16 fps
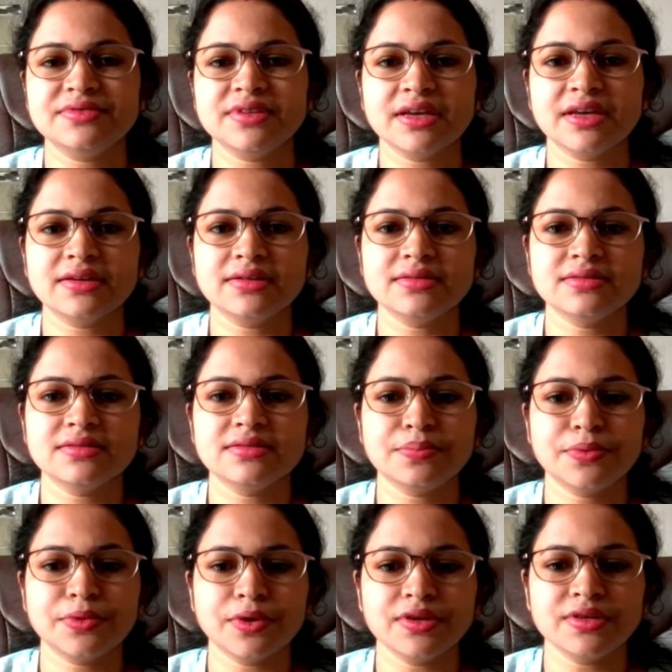cycle is a
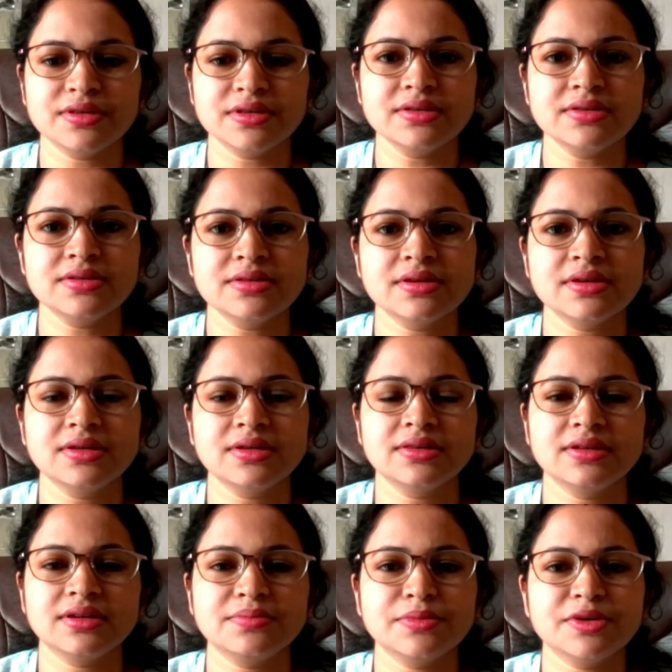process
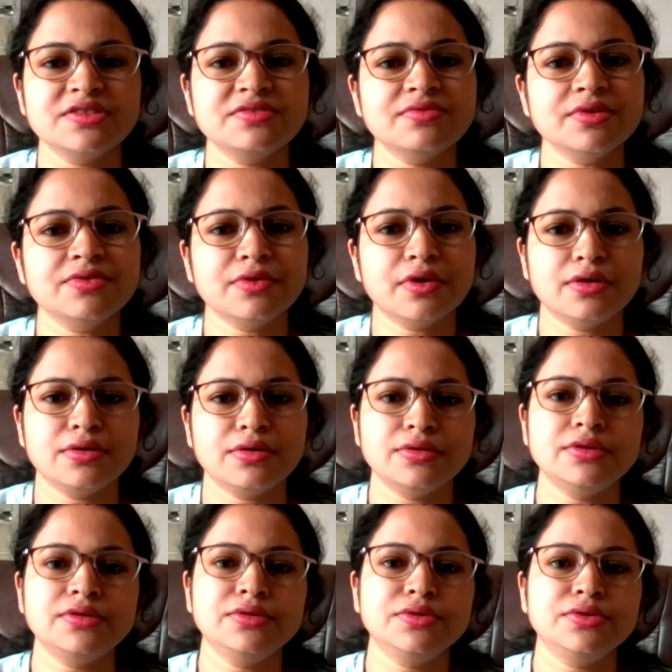that must be followed